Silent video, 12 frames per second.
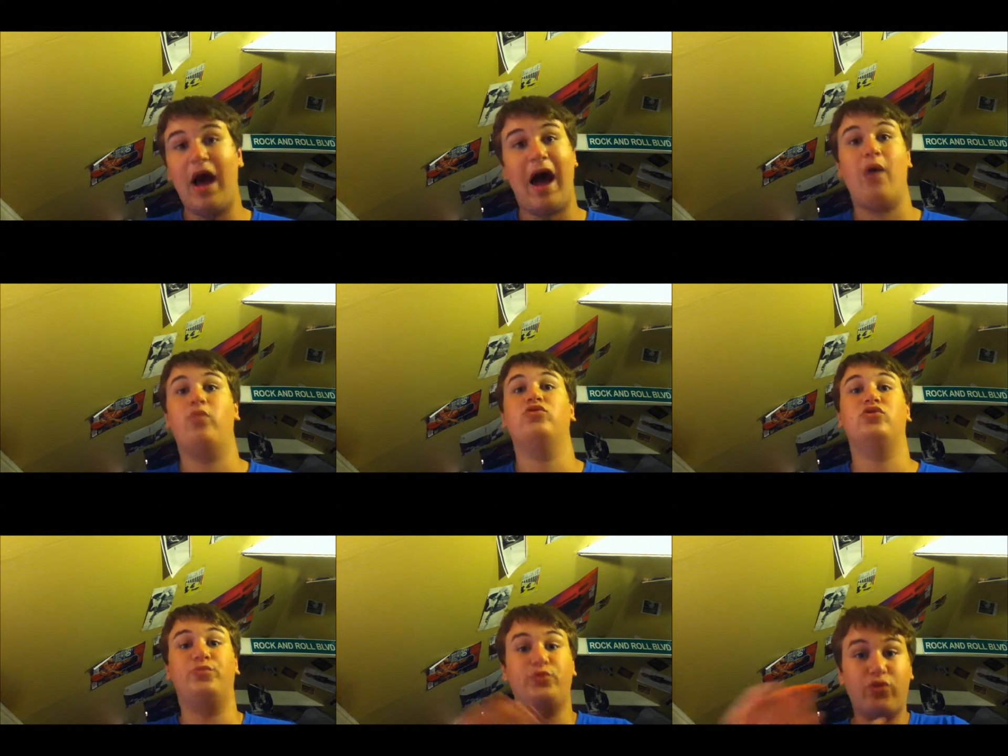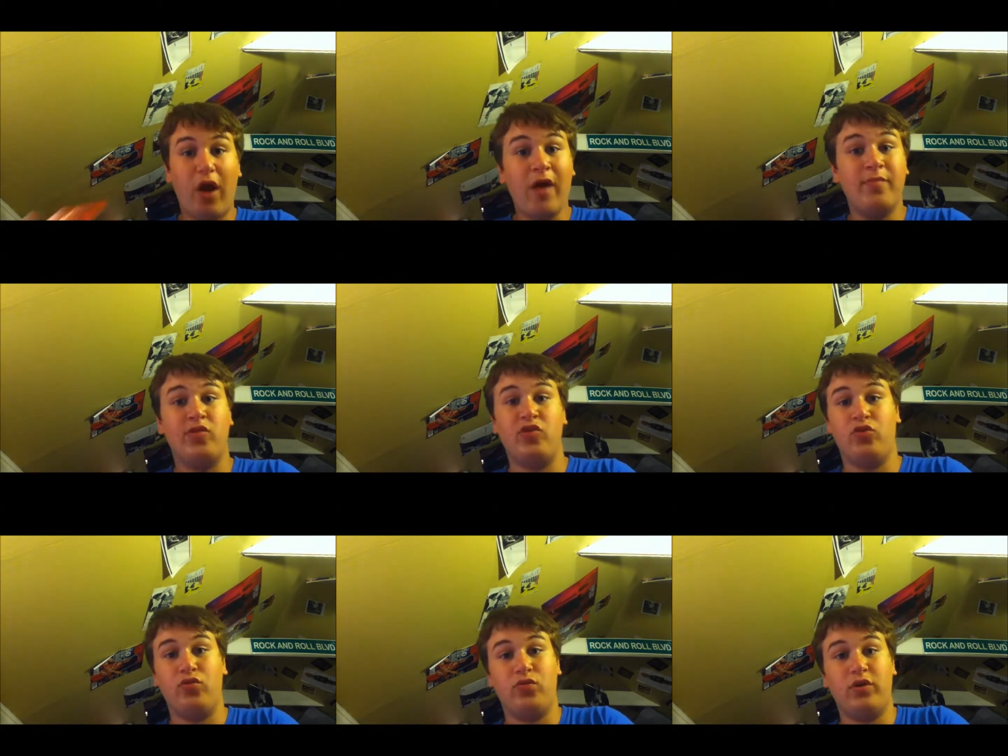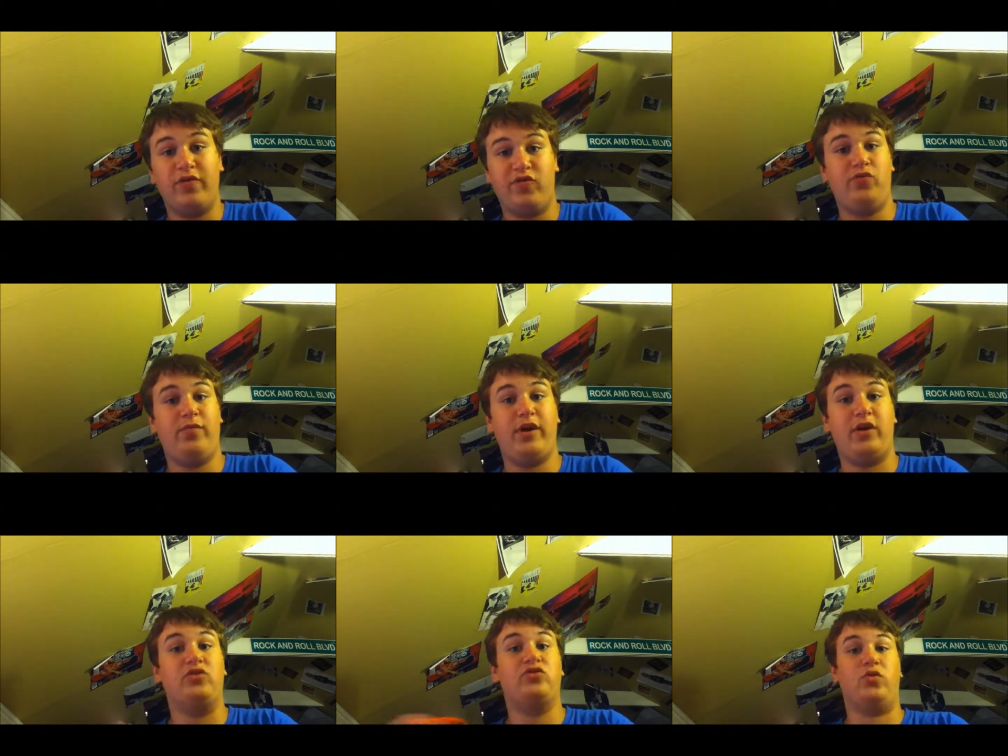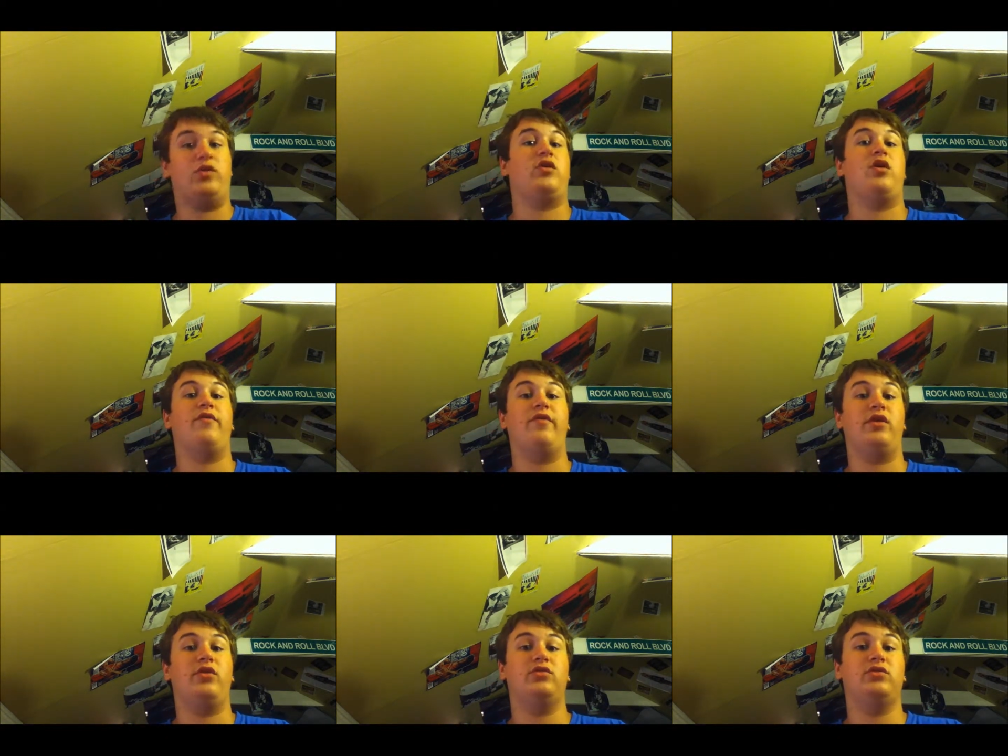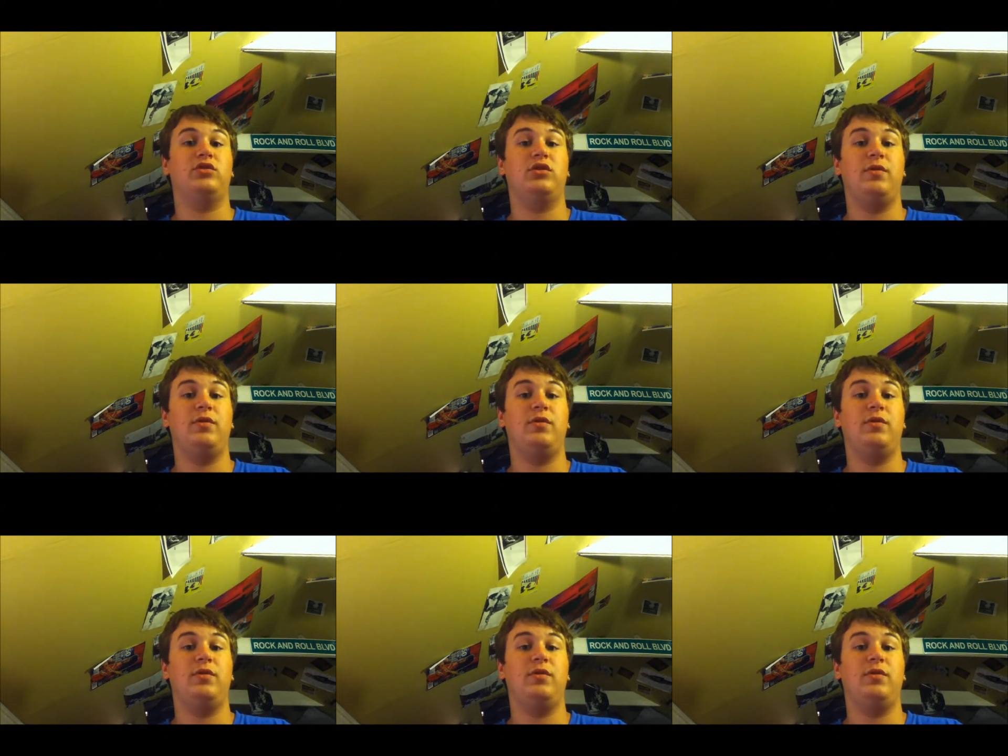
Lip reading: I will subscribe to you if you make toy car videos.